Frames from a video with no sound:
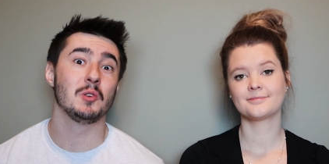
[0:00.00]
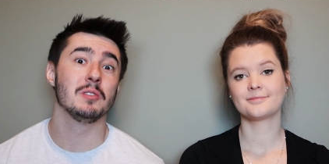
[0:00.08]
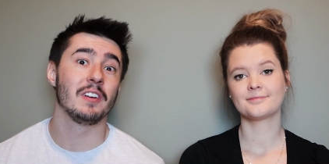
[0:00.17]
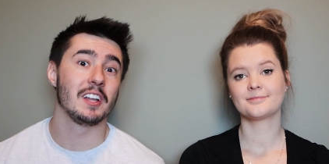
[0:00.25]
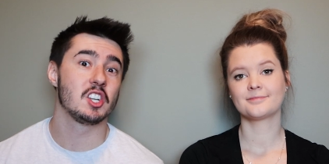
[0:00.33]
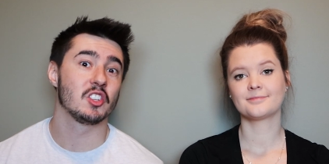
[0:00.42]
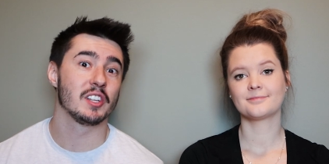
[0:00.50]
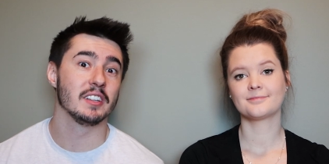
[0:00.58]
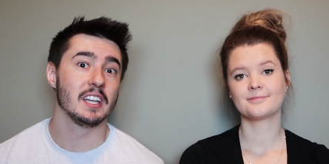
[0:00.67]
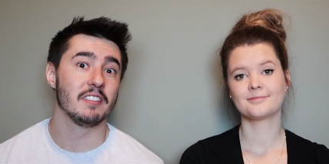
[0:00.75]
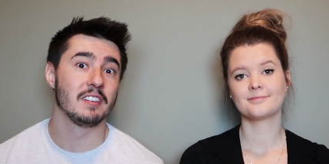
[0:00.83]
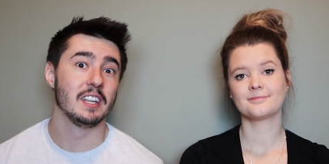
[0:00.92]
Speaker 1: do eventually
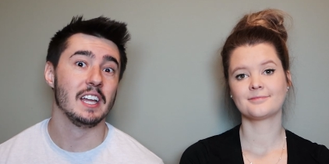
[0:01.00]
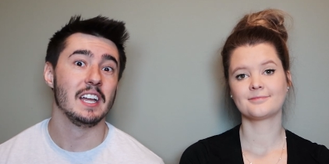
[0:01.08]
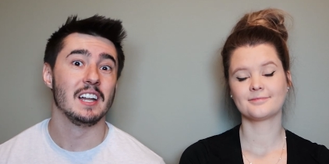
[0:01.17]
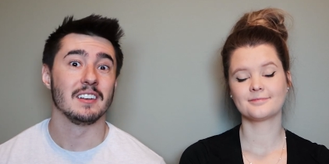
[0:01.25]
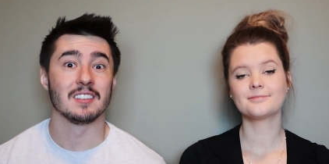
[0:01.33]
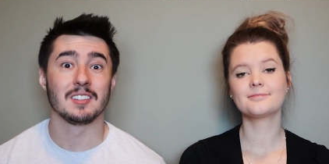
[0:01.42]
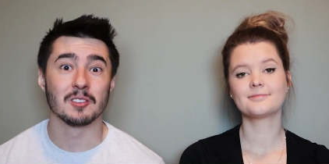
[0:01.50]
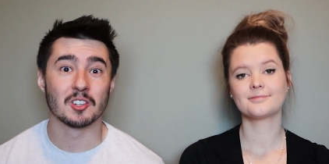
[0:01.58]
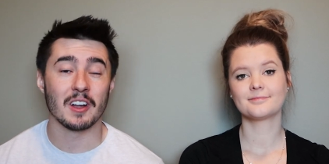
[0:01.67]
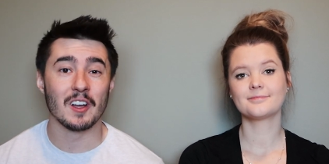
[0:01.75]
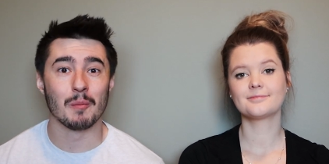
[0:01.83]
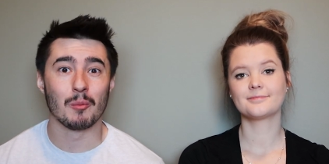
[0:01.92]
lift, to still
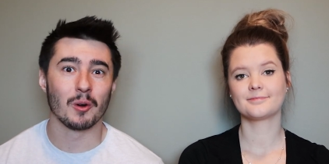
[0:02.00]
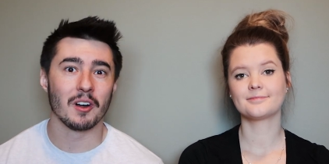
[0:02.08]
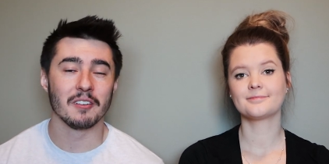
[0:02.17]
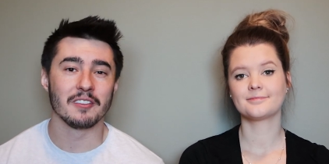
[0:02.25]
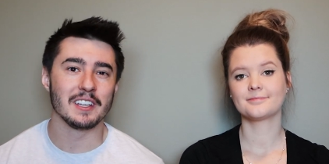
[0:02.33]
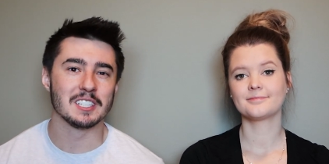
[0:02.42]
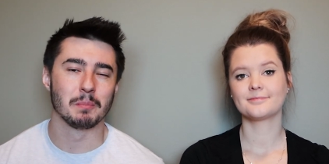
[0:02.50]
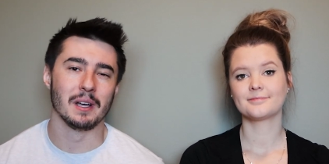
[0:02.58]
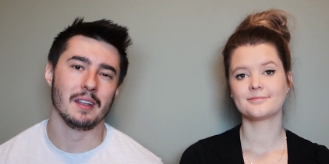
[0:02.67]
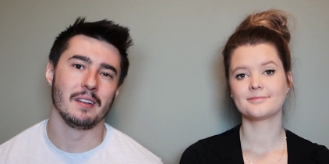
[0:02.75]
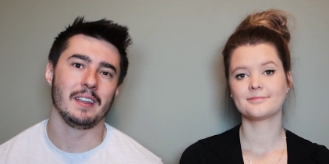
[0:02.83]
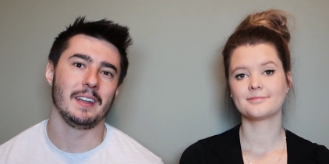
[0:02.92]
try out more RVs,
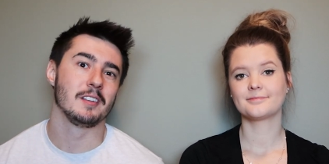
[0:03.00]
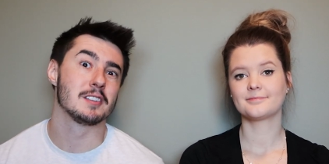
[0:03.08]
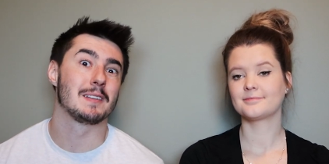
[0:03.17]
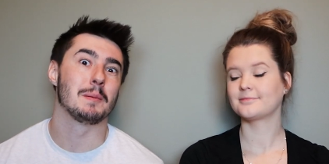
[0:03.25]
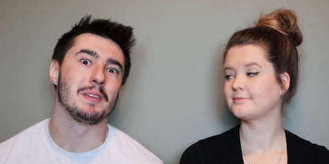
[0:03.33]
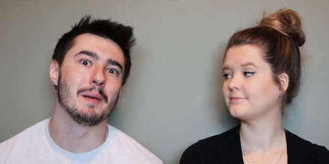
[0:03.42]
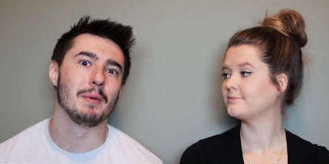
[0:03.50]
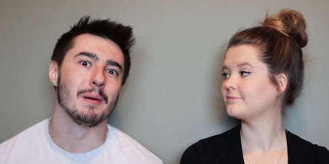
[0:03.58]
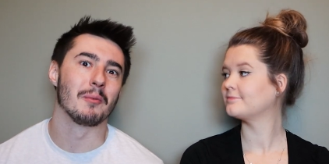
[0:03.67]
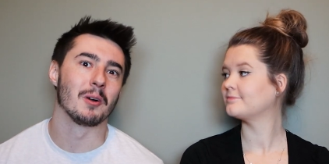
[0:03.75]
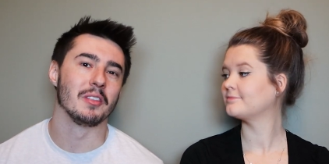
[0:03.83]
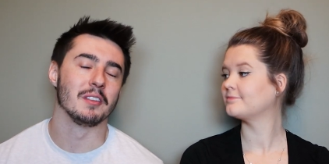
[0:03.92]
but it'll just be a
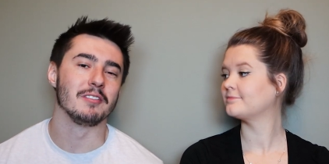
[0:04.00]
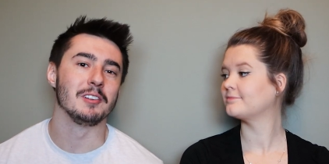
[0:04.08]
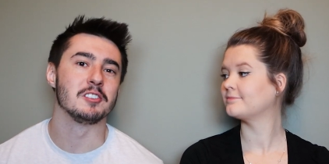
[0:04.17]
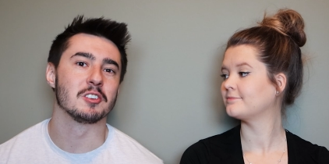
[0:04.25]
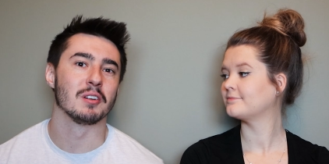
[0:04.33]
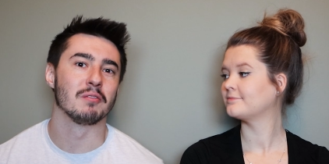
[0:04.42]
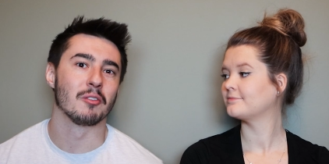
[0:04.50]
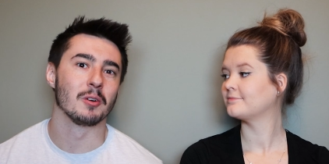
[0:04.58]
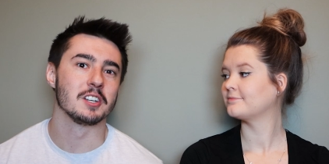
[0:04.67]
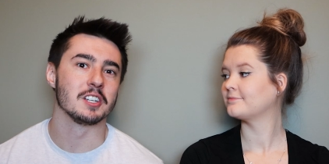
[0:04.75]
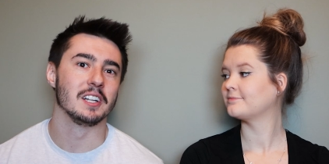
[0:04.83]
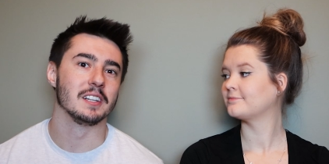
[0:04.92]
bit more in the future,
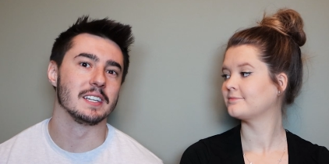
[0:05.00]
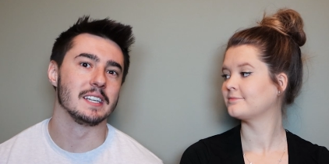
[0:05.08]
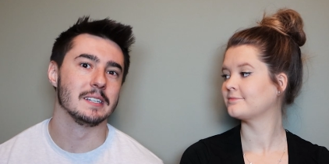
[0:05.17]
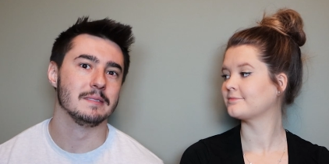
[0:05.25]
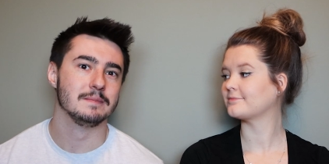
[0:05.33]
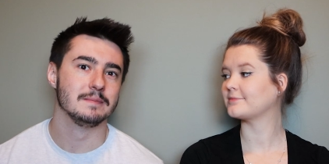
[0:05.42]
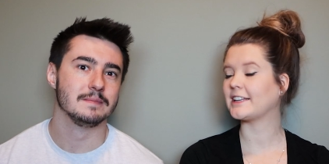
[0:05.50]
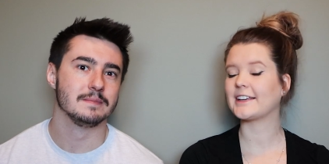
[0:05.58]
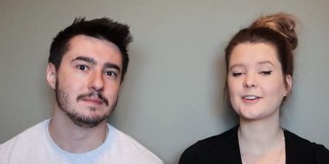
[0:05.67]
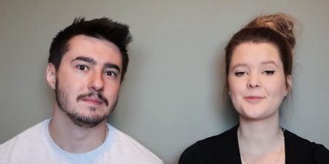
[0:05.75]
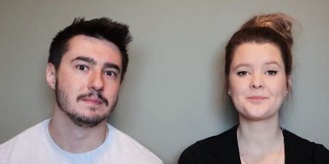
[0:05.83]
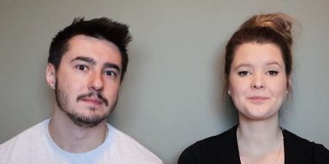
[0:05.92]
unfortunately.
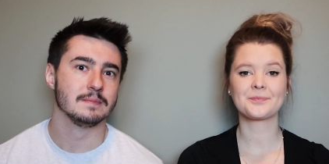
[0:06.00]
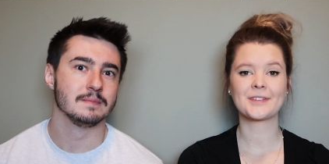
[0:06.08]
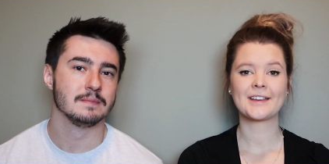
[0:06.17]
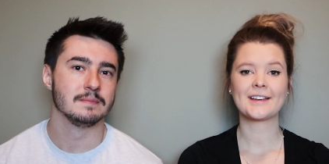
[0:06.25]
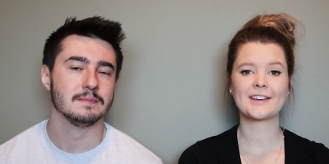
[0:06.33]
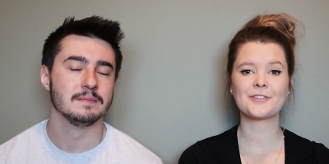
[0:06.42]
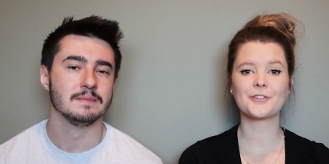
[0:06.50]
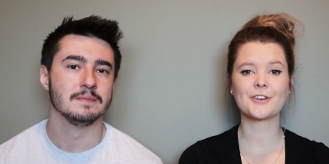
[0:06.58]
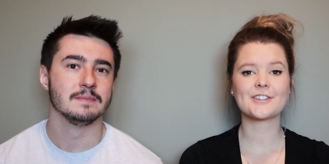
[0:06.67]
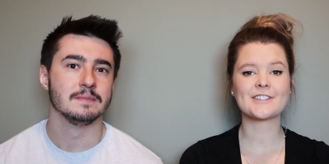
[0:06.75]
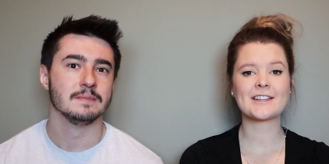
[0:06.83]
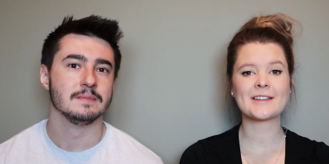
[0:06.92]
Speaker 2: Yeah,
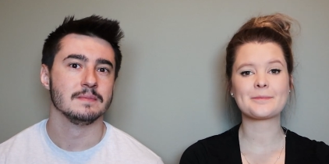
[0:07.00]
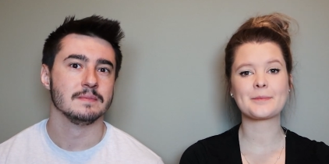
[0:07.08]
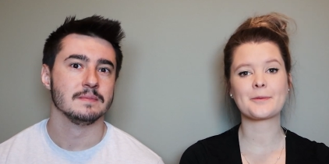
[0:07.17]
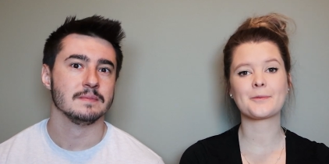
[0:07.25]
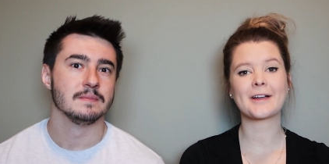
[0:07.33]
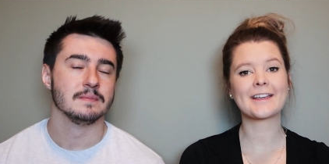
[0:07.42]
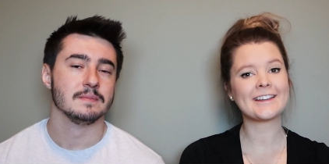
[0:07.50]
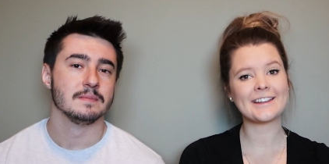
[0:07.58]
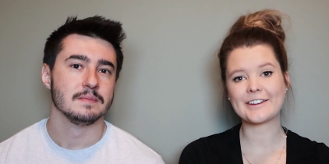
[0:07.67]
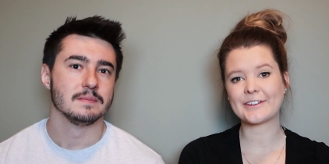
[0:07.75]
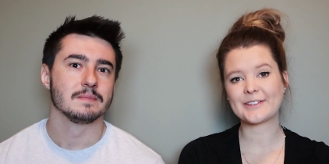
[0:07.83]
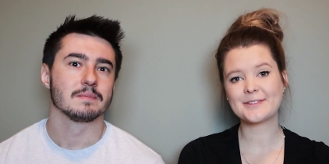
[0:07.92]
unfortunate, but what can
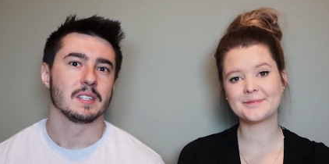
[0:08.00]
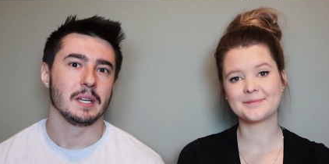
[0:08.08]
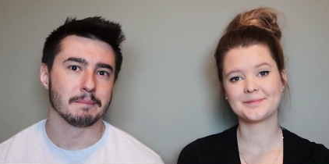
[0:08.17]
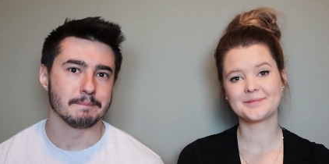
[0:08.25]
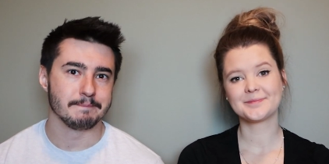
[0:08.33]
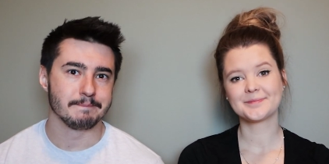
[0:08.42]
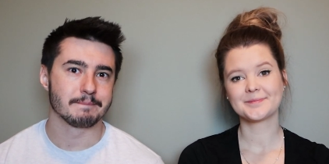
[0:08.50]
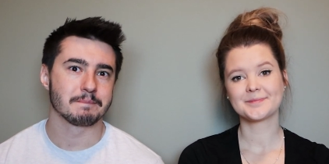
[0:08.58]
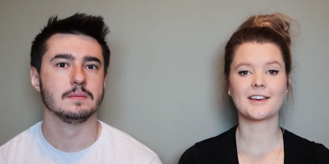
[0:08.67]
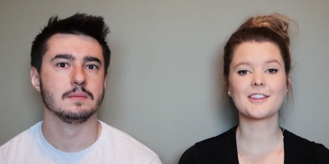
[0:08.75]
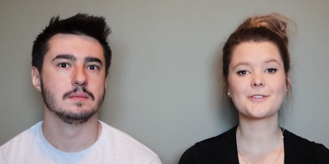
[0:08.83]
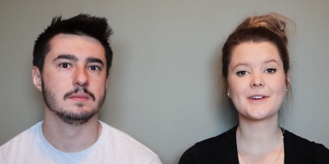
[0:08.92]
you do? Yep.
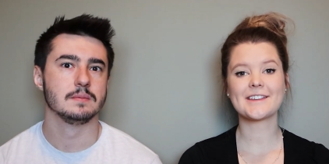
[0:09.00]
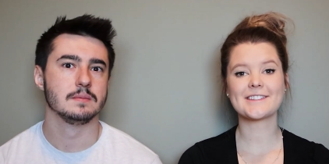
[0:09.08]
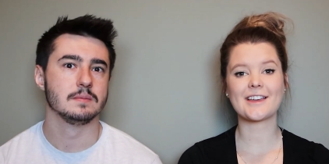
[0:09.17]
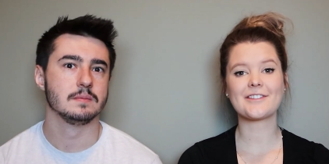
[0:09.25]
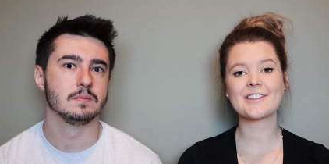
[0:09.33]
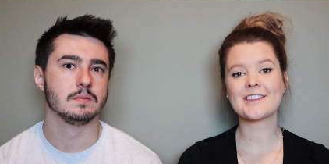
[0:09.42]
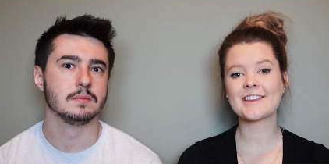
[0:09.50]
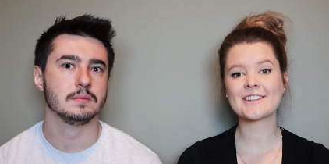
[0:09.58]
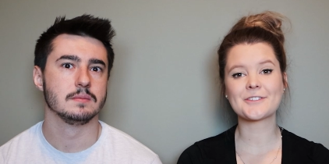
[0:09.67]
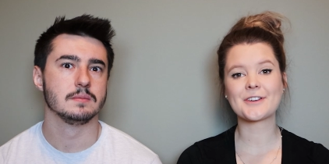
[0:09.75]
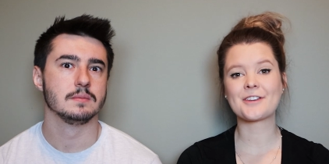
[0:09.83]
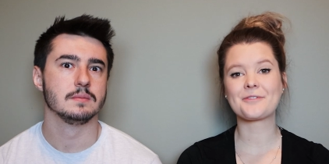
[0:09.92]
Otherwise, everything
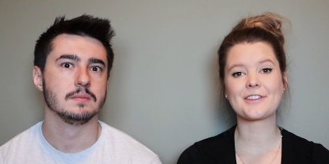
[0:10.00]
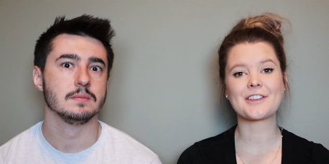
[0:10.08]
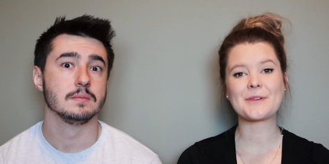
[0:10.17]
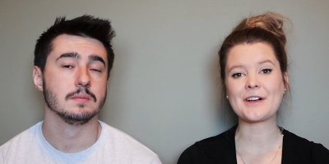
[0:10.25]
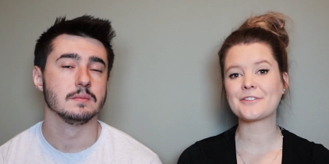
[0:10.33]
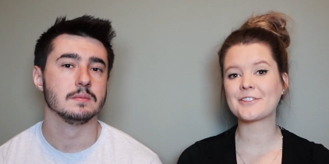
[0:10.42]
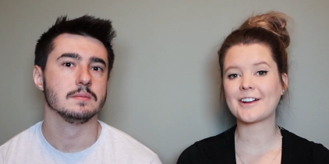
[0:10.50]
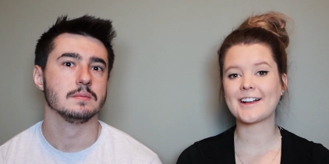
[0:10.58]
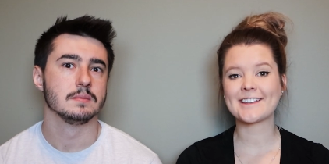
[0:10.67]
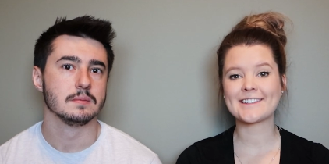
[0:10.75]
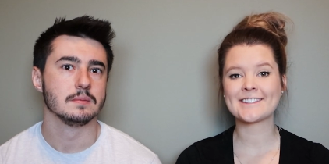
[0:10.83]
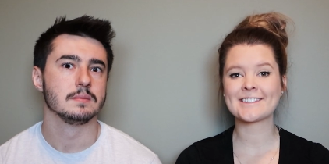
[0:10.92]
is going really well for
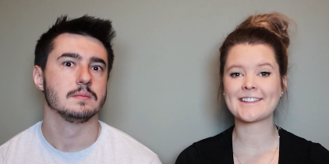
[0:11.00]
us.